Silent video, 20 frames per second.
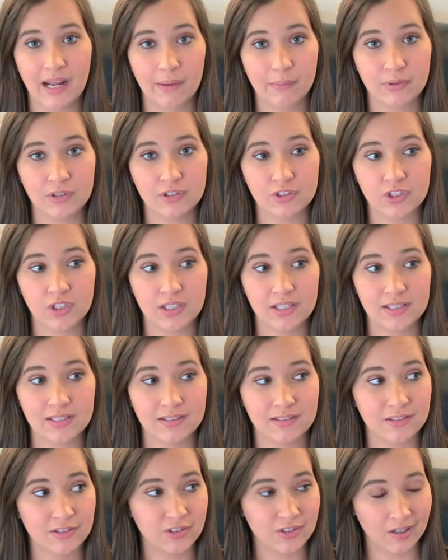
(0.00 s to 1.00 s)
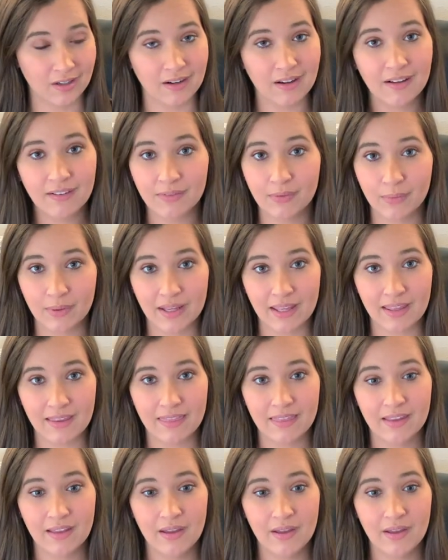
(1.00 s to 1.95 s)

I will just start off with